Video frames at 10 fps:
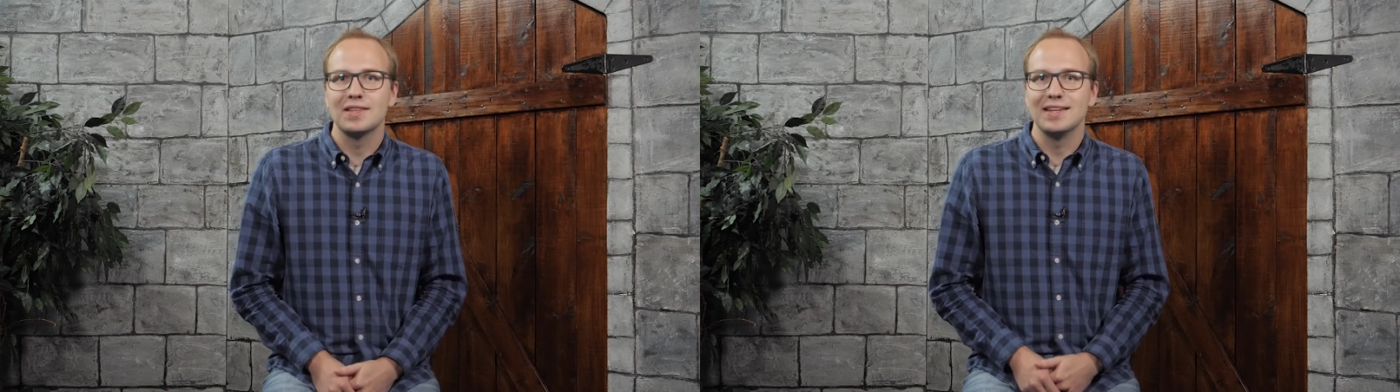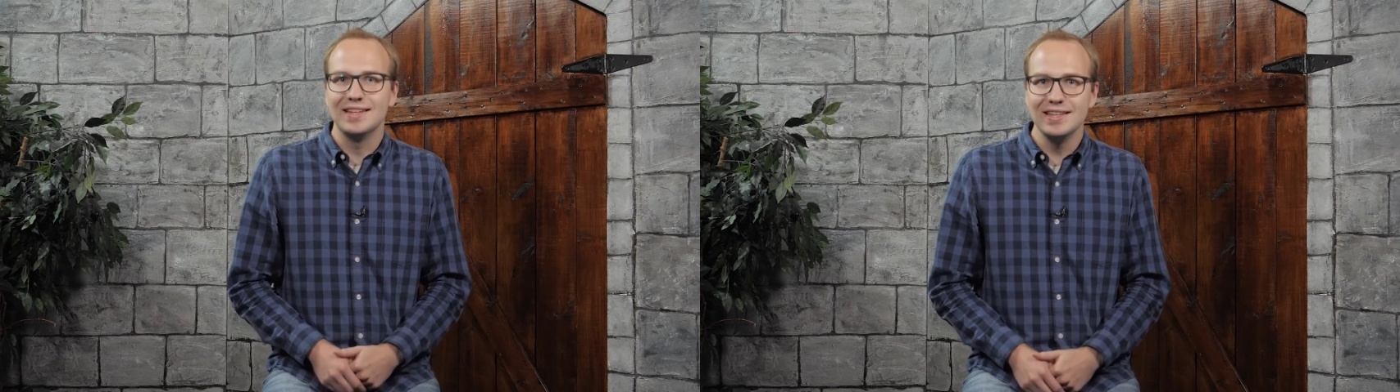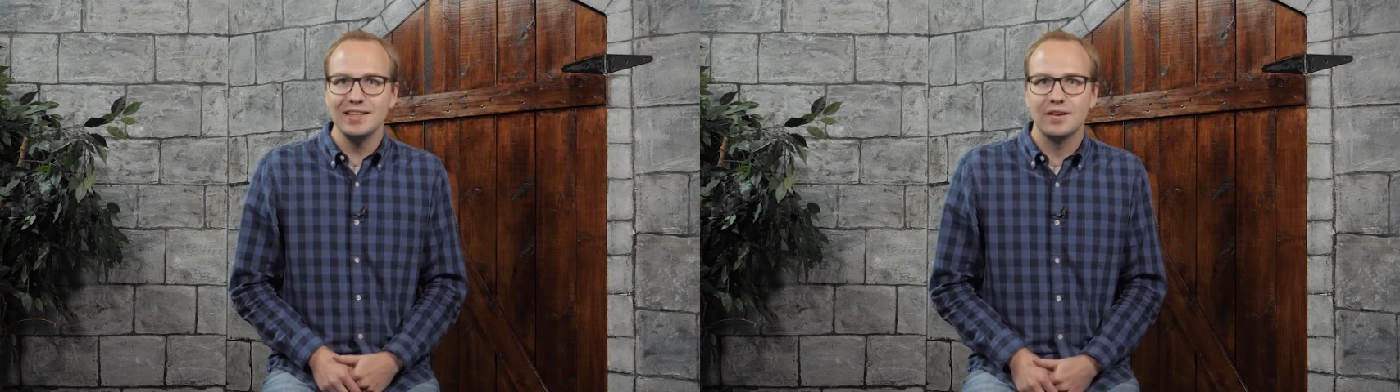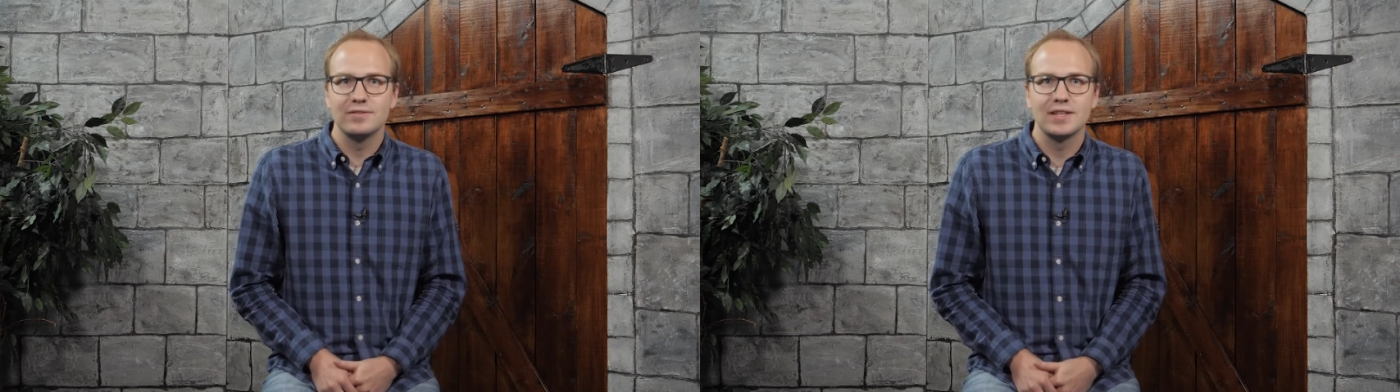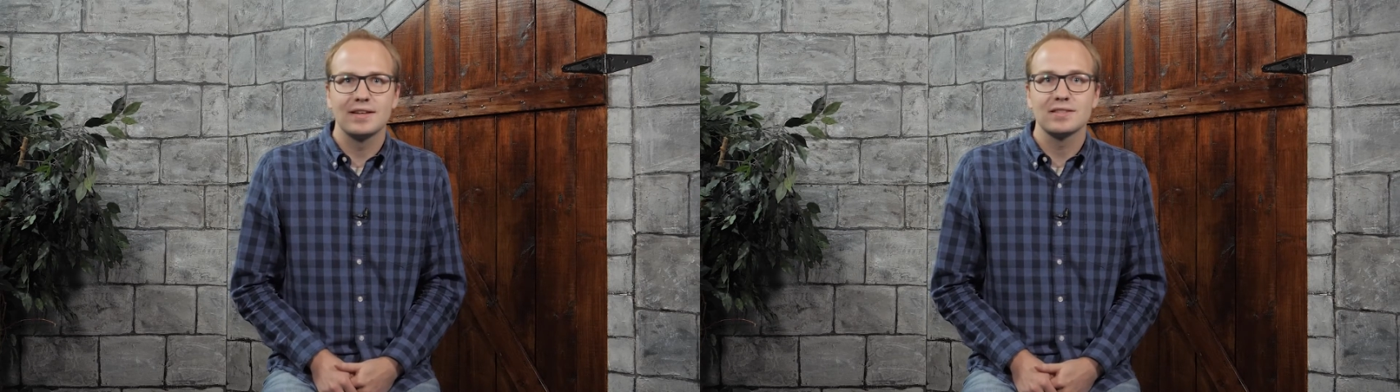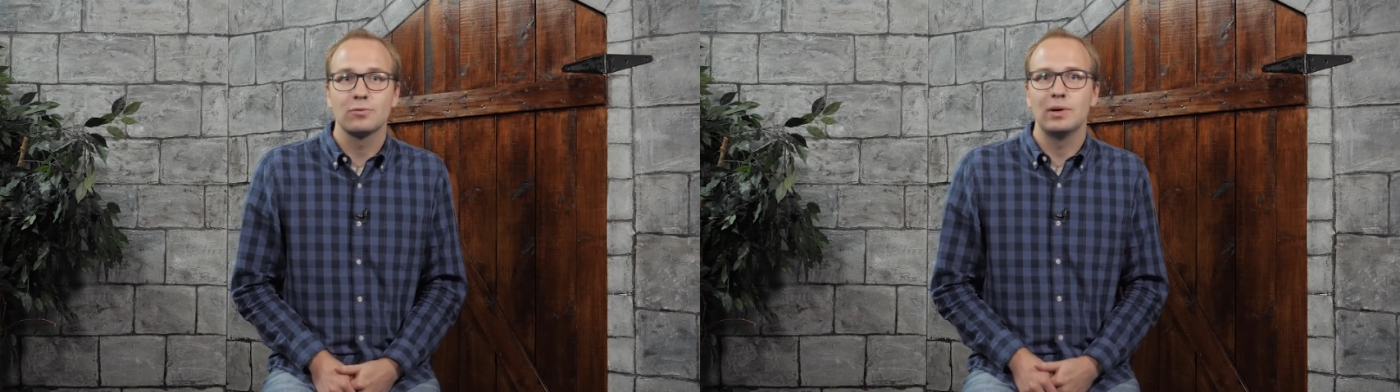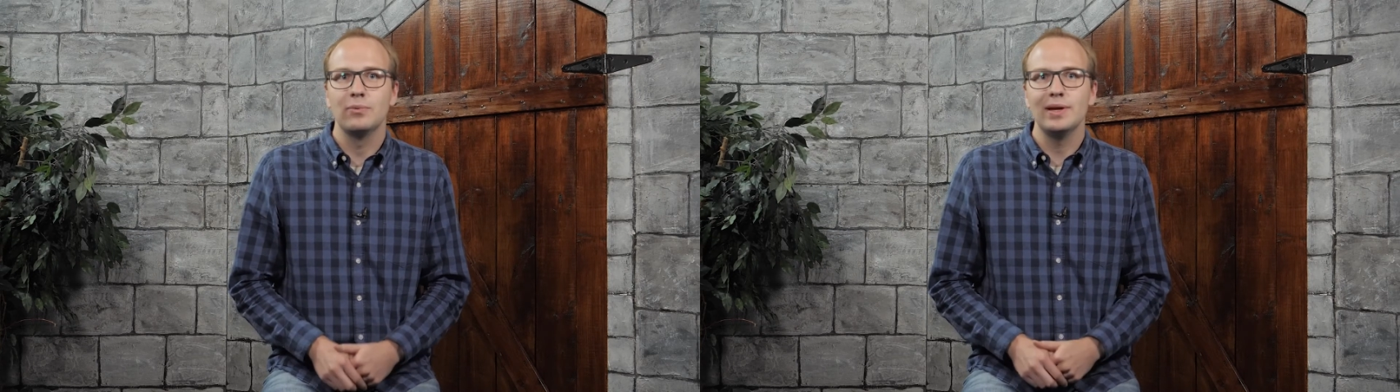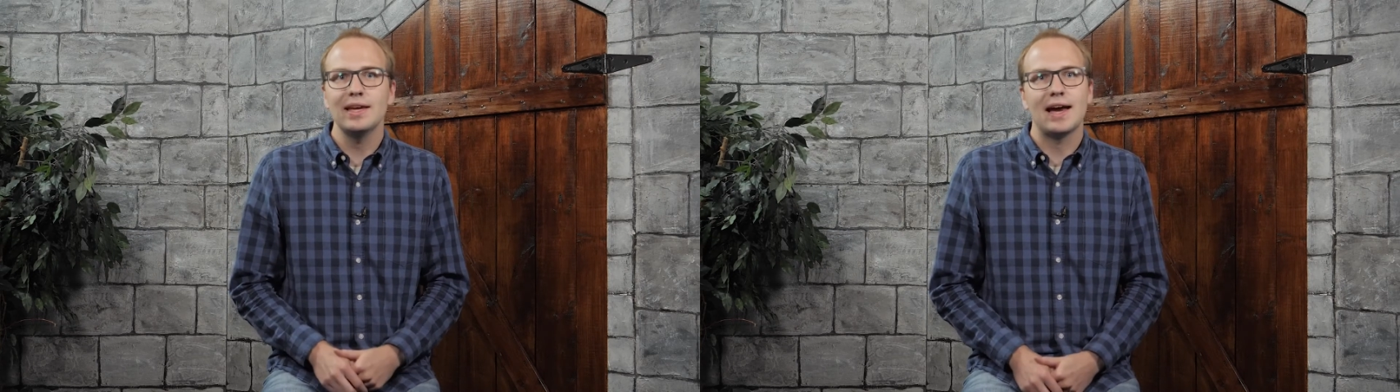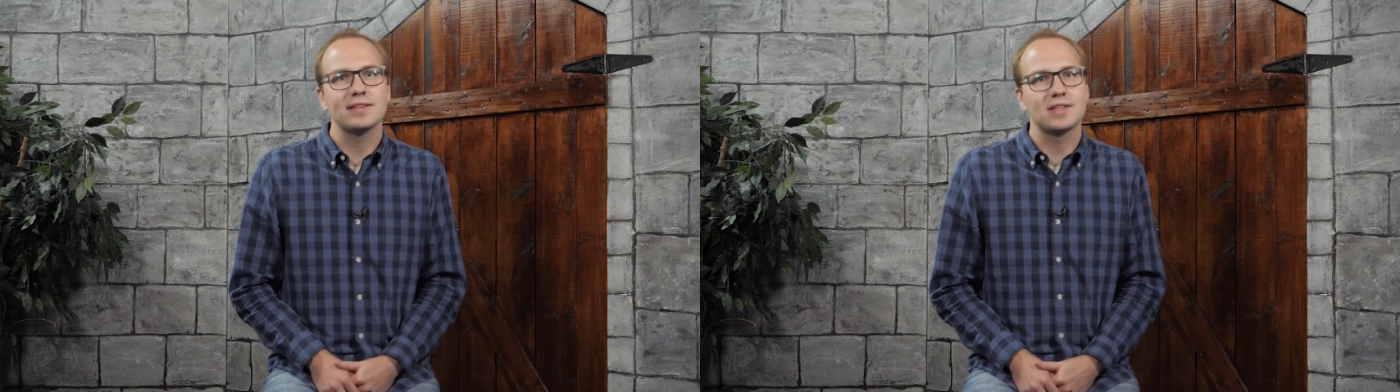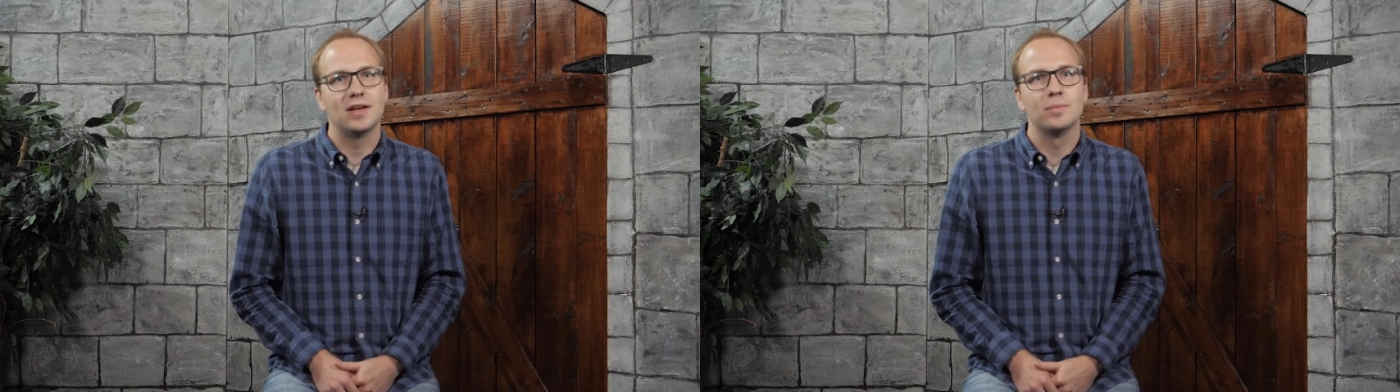that He gives us when we
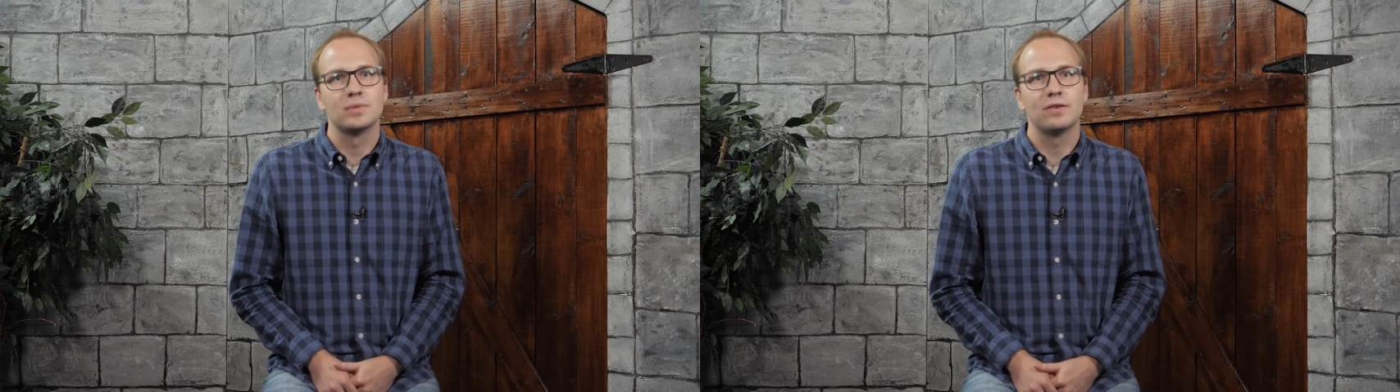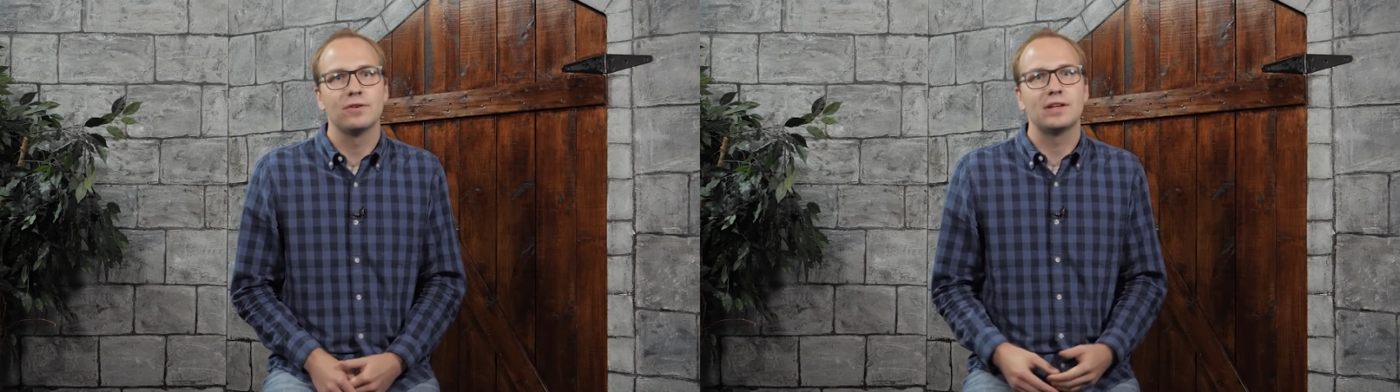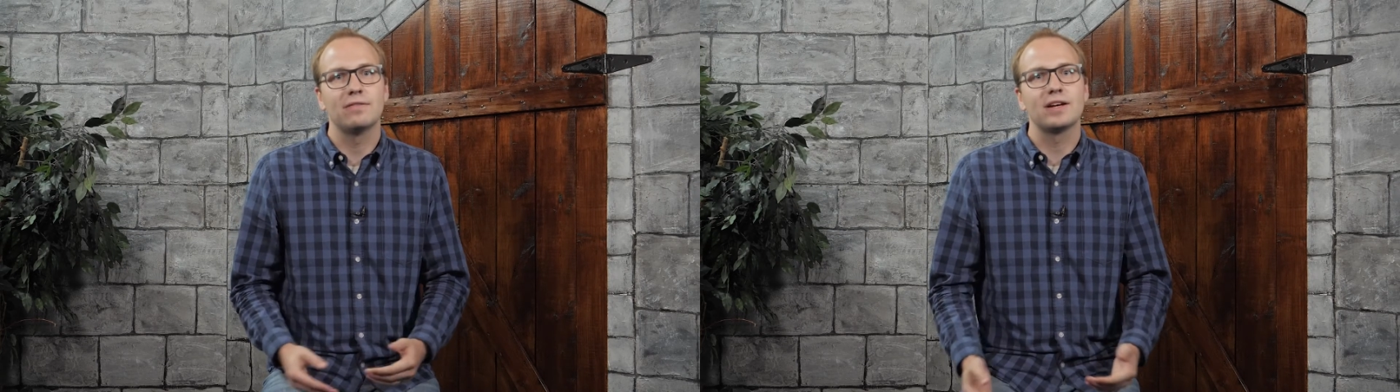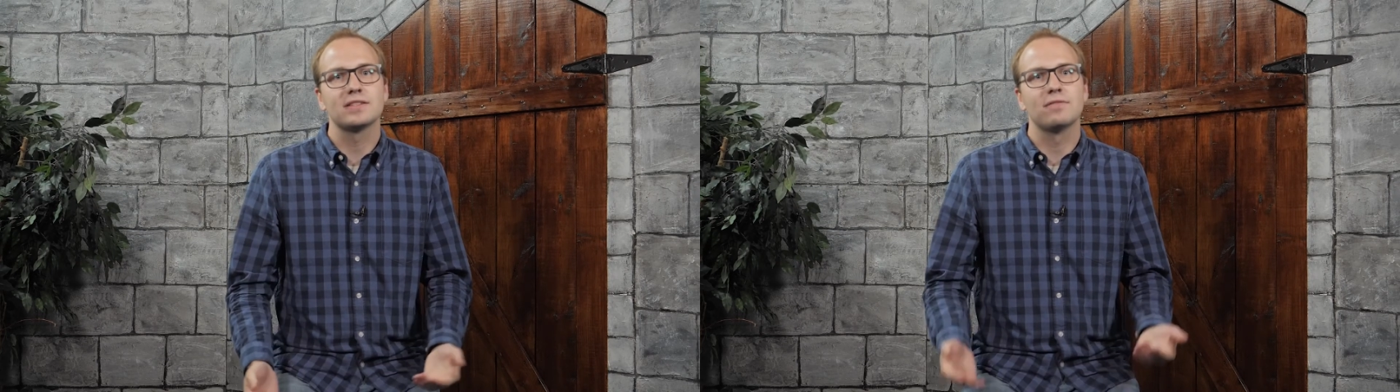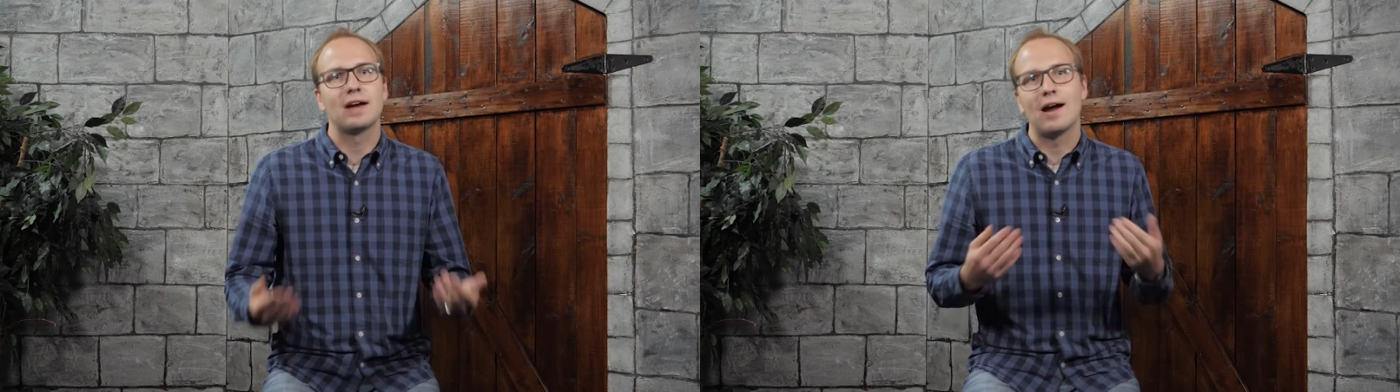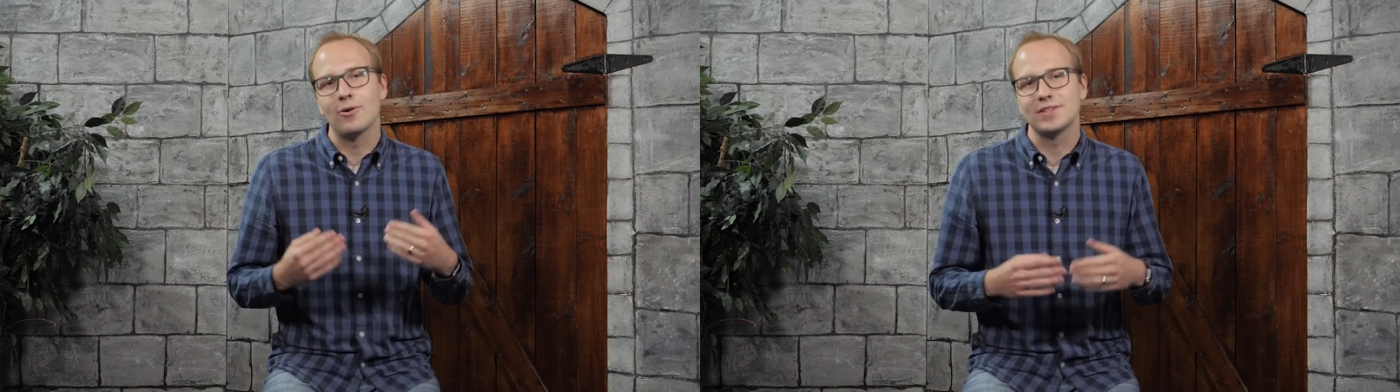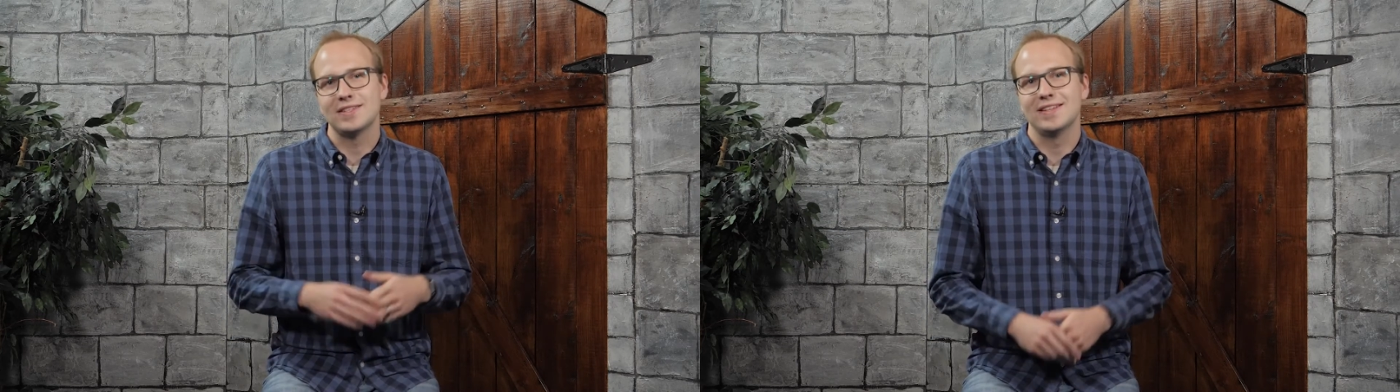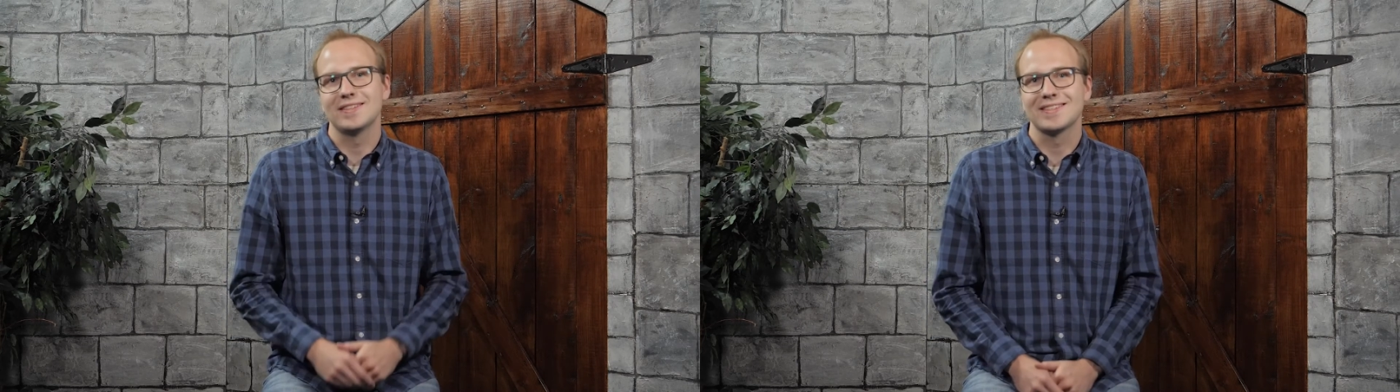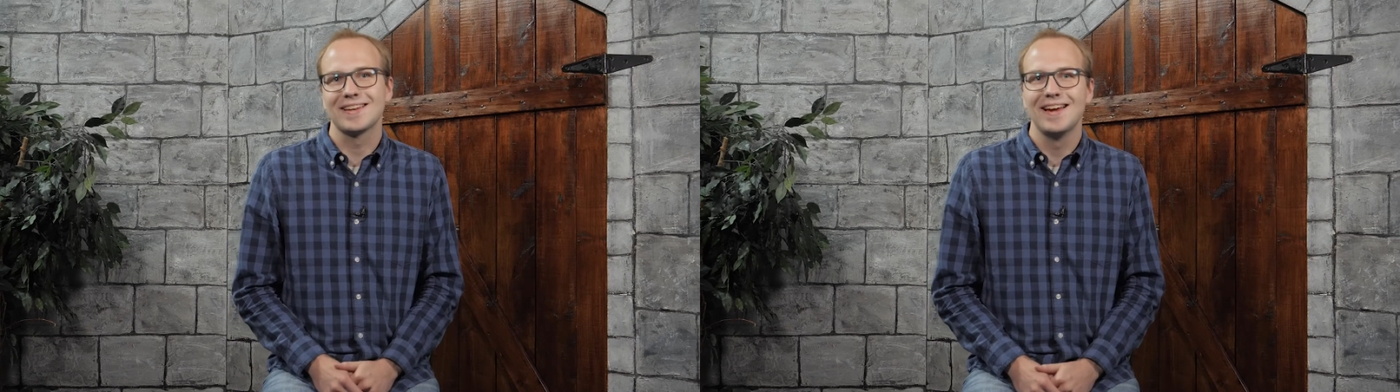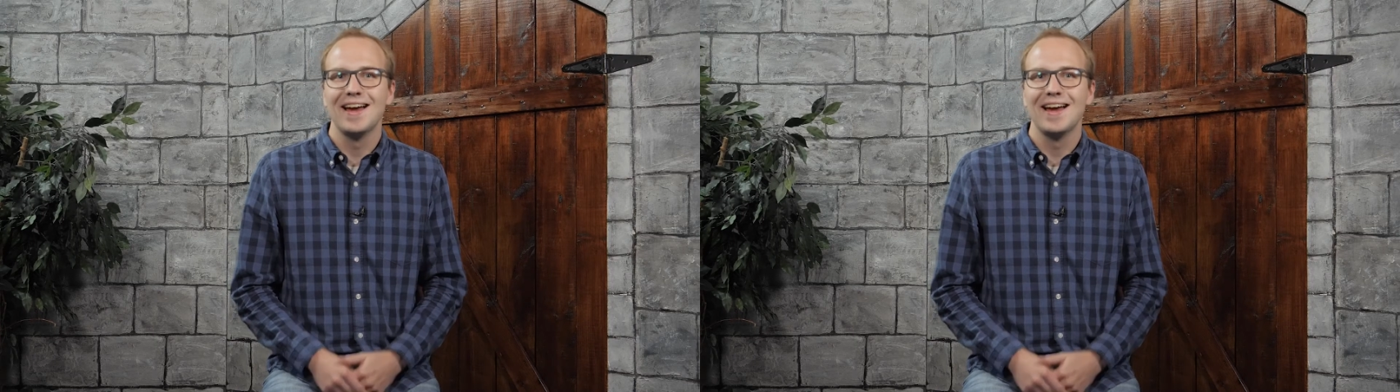ask Him to forgive us of our sins.